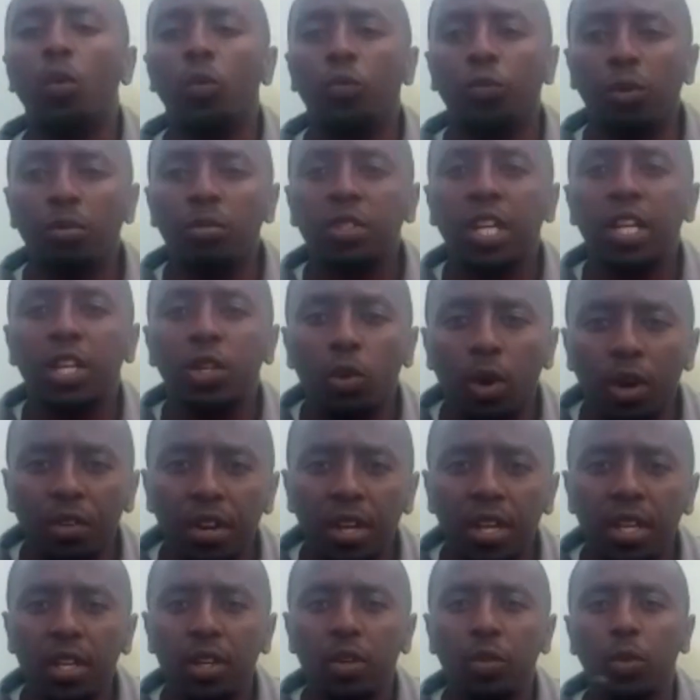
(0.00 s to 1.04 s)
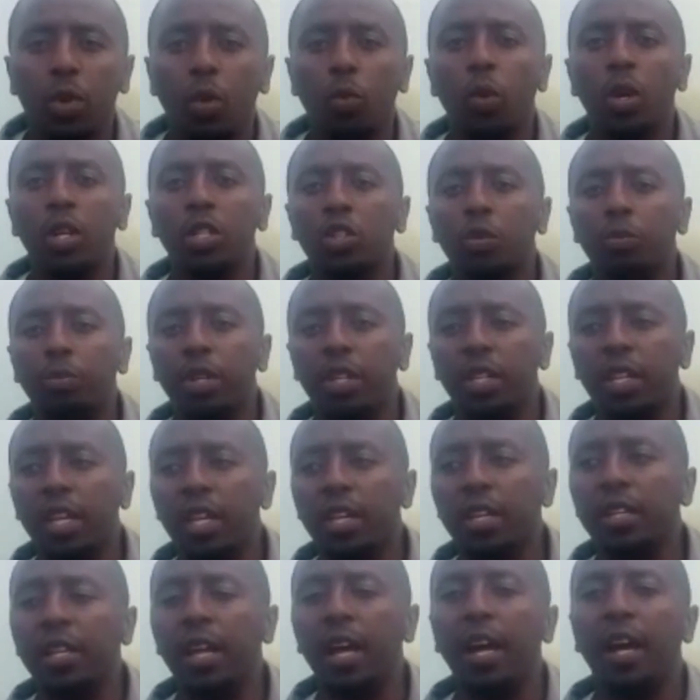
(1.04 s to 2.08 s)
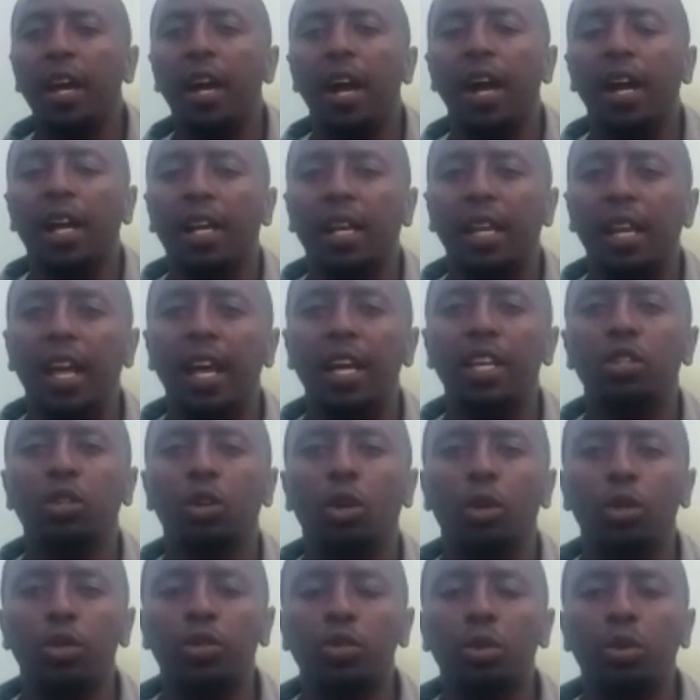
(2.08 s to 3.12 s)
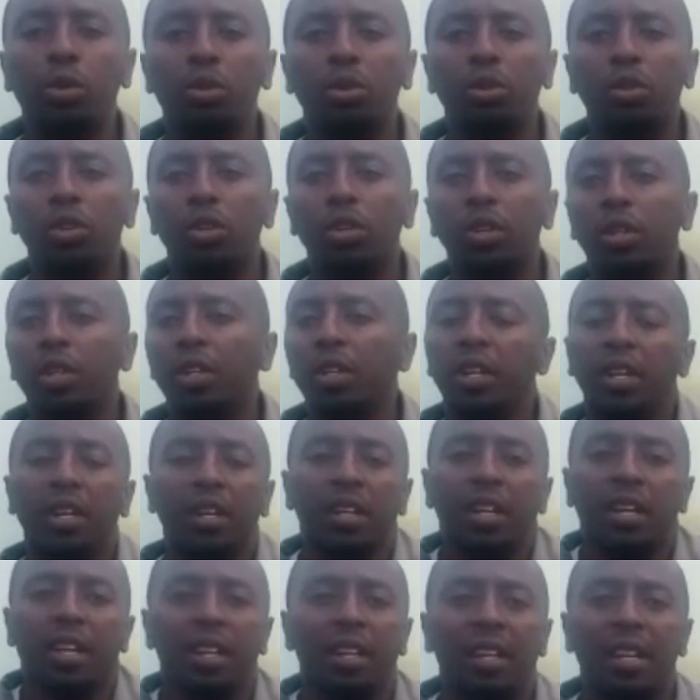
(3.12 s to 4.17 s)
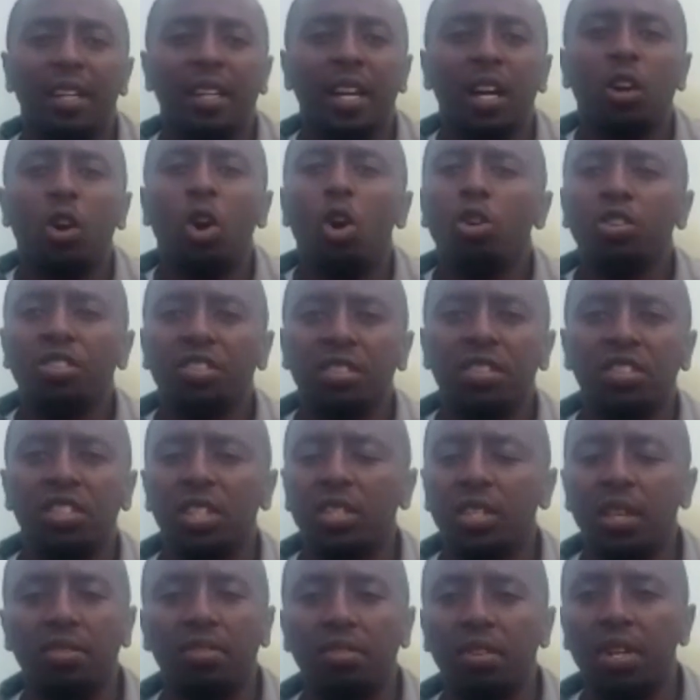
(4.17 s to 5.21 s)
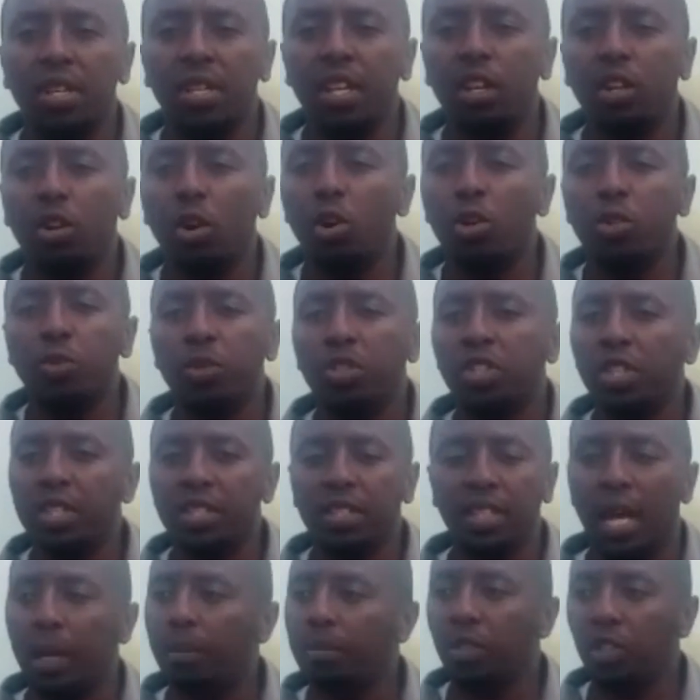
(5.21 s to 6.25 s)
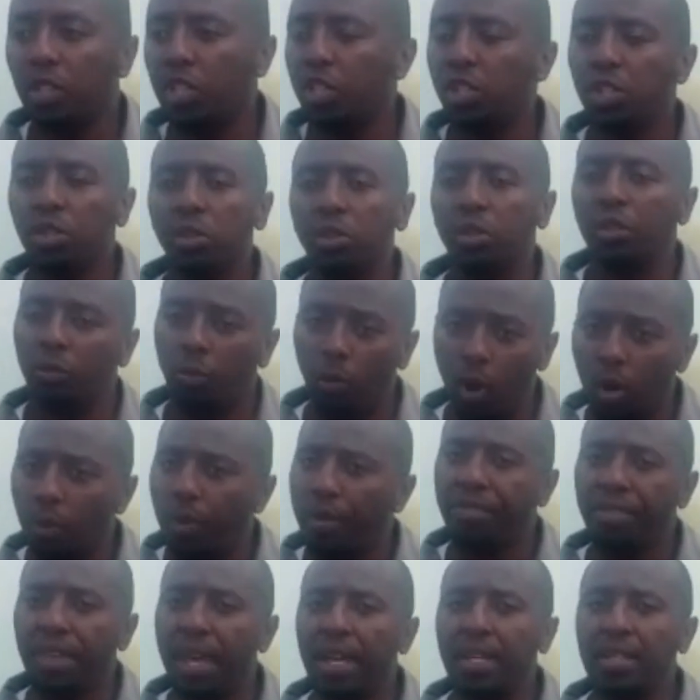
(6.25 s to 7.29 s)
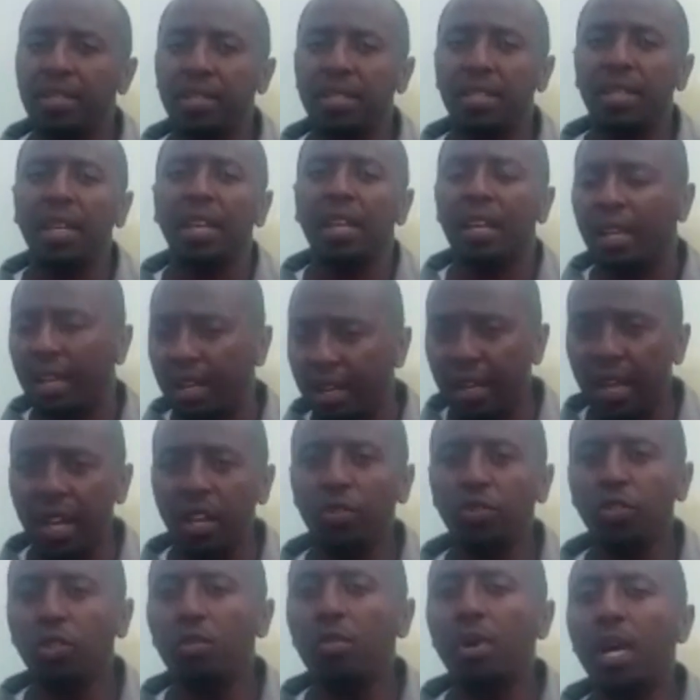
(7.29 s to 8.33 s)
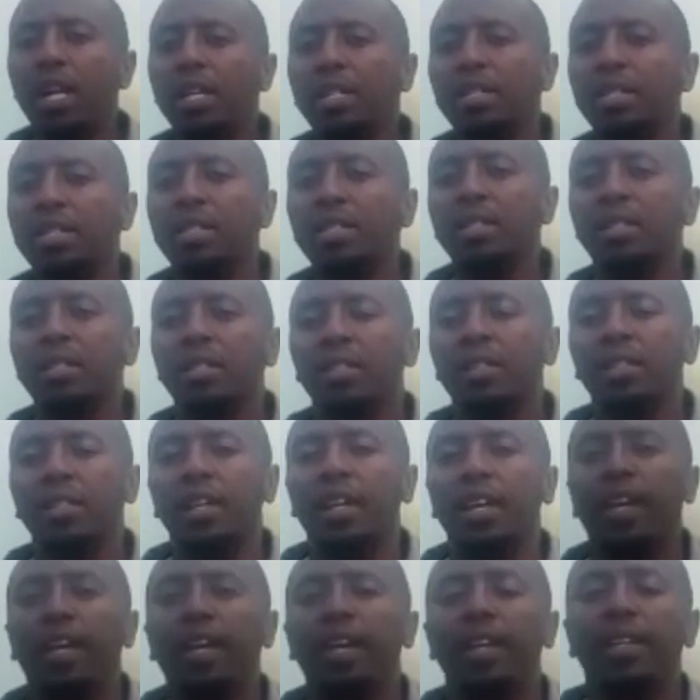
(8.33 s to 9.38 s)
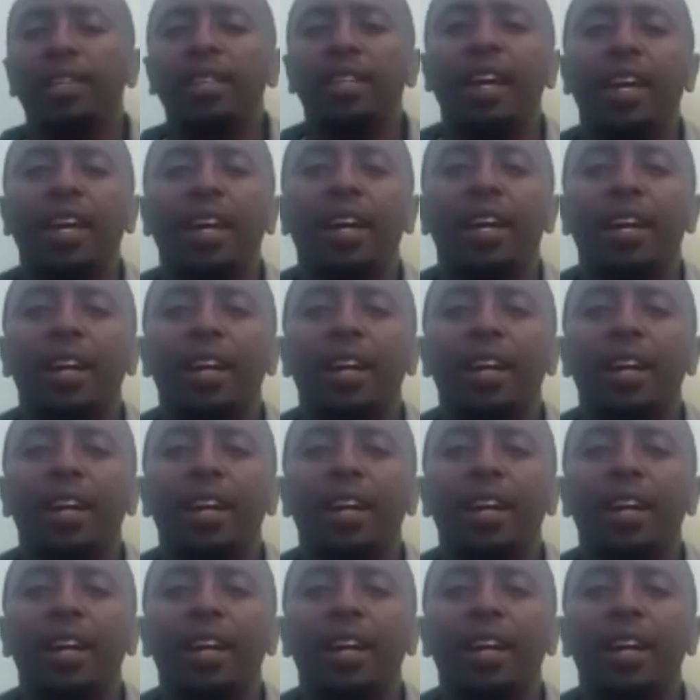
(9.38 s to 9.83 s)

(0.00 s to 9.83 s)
from January we want to begin a class also, like a course, just a three-day course. You just come, teach, work with us, learn from us, and